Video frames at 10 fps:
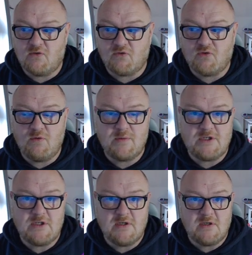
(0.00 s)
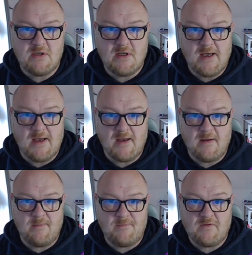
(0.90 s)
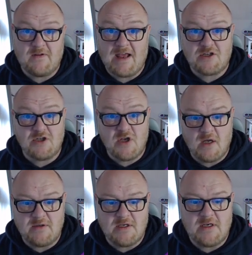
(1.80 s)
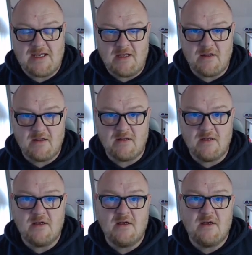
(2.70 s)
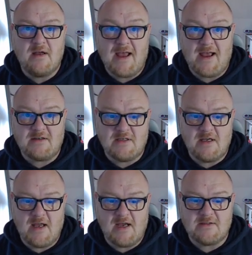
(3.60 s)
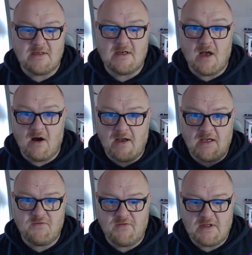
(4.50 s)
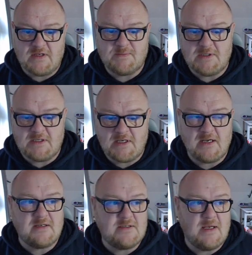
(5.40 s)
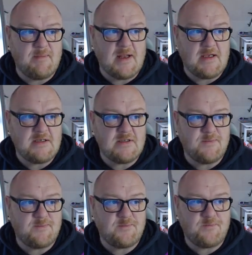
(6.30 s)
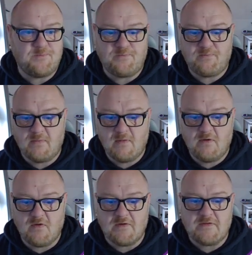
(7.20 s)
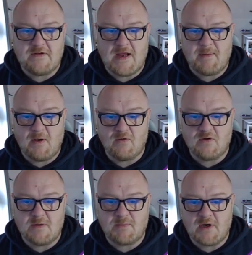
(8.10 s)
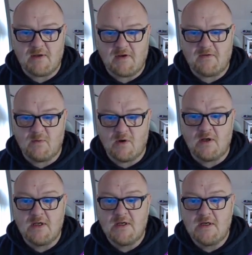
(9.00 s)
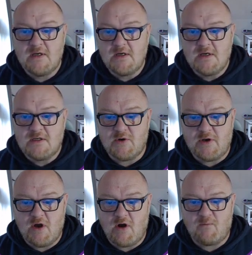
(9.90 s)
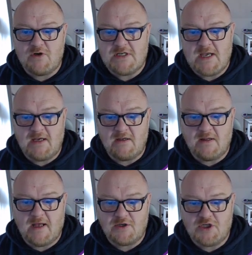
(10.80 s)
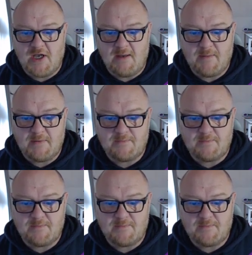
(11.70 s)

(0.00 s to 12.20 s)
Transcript: grouped selection underneath, acting as a guide for this particular template. So it's snapping onto the previous one. So I know I'm retaining that shape.